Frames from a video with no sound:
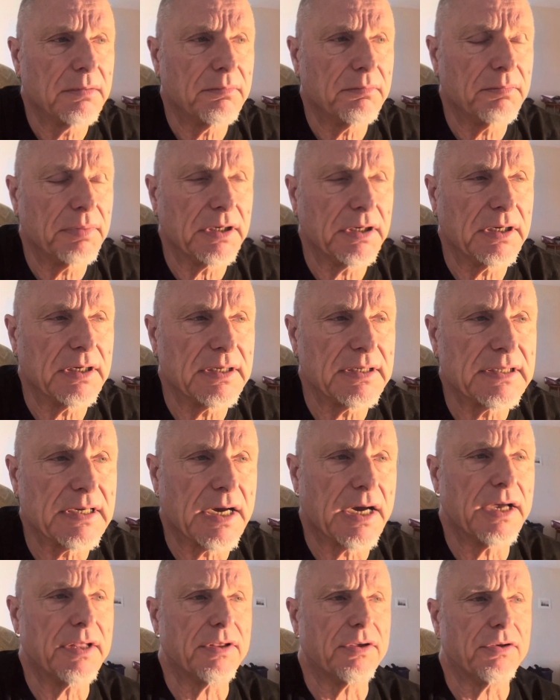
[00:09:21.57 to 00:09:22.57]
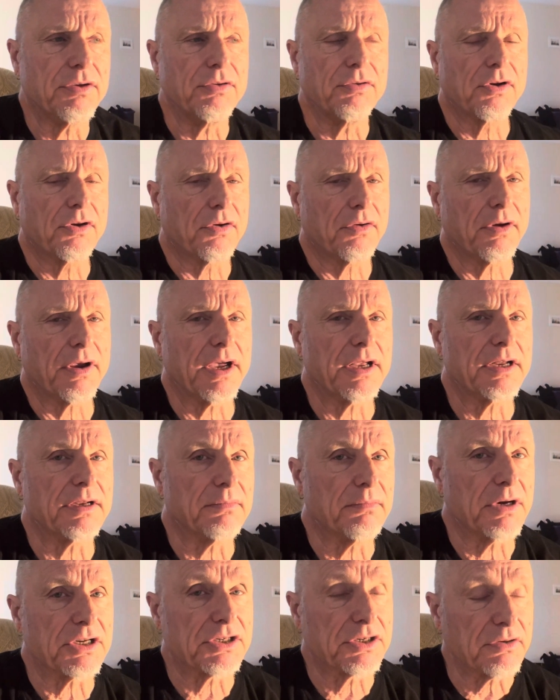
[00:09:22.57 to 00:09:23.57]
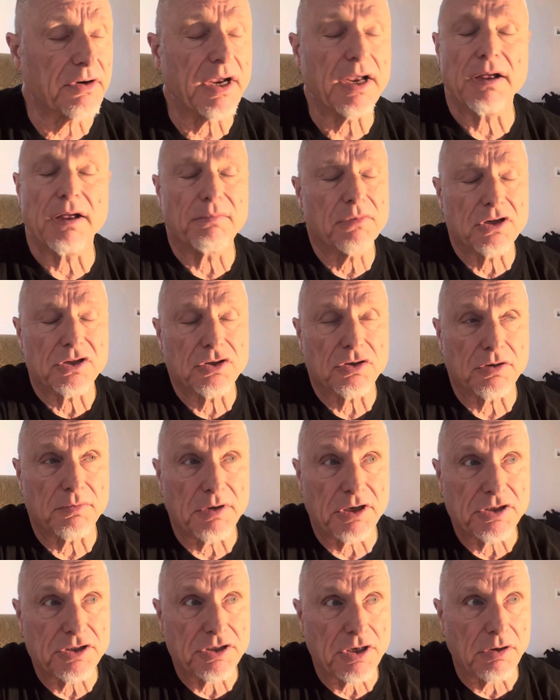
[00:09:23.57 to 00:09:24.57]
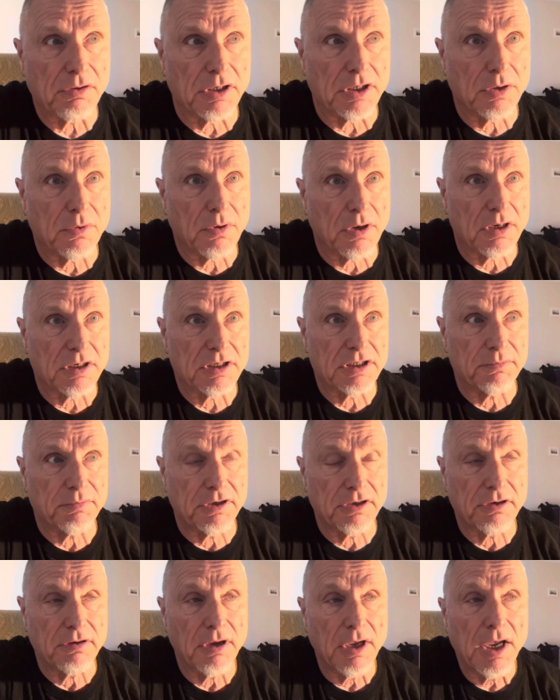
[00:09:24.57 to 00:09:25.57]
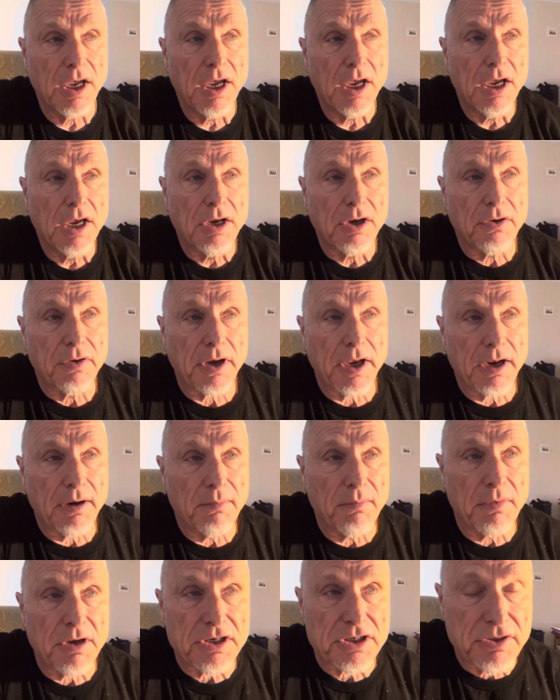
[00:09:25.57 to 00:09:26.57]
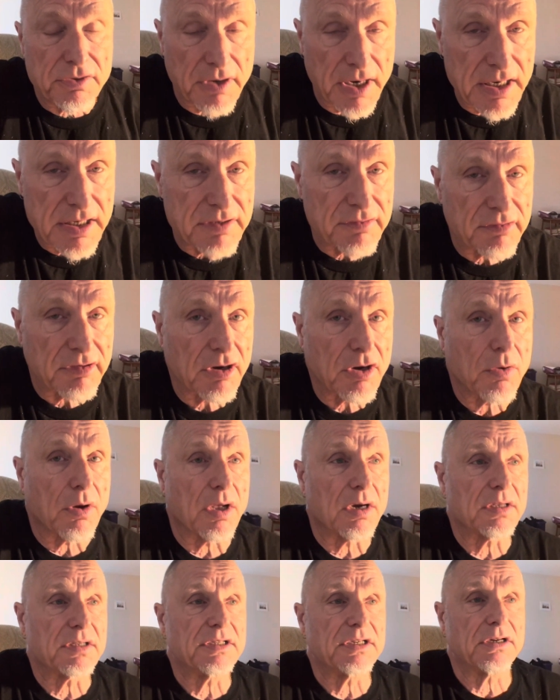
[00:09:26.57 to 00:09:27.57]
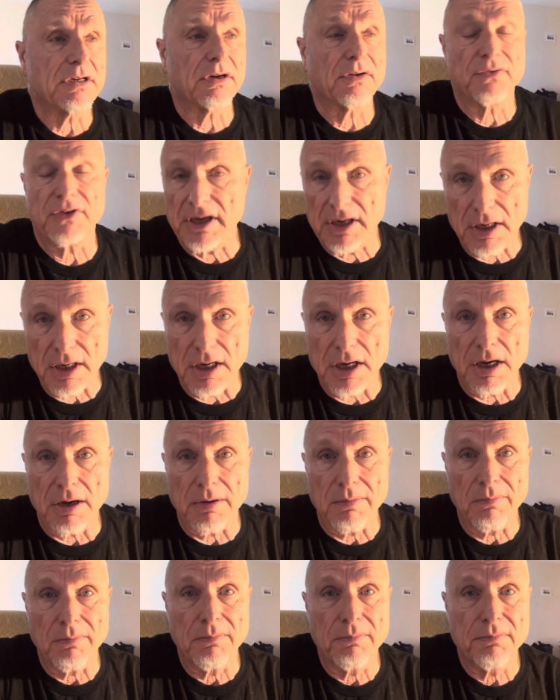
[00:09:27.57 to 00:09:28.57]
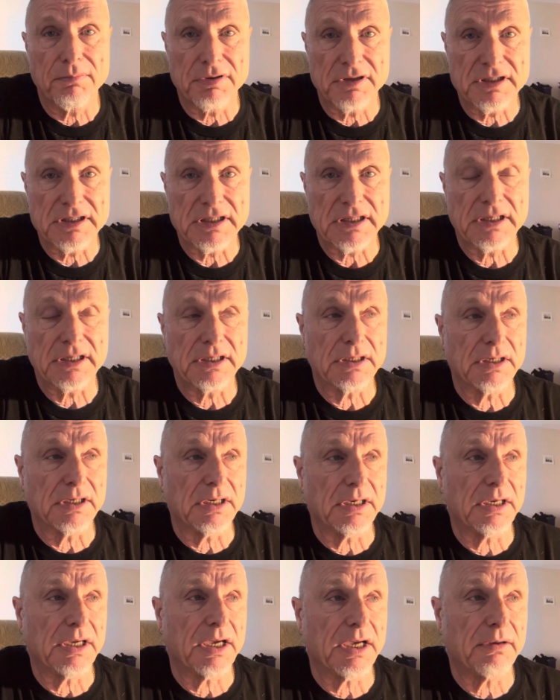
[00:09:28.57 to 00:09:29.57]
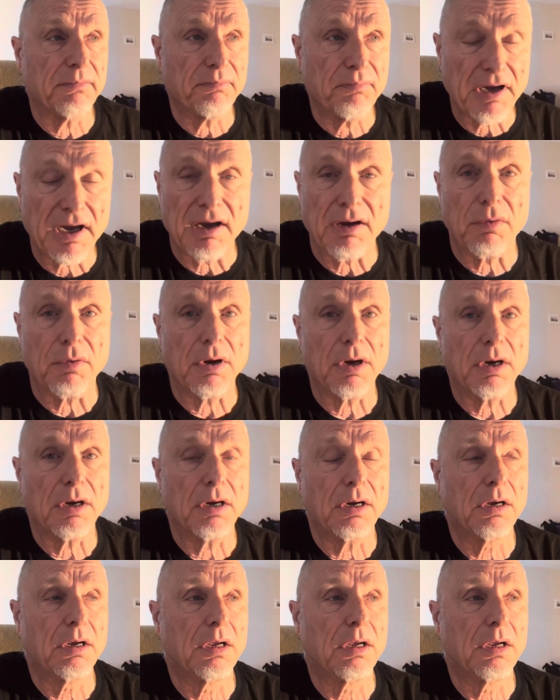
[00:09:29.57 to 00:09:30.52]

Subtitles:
because either you create a much greater, I'm not talking about total equality, but you create a much greater equality of income, particularly, and power,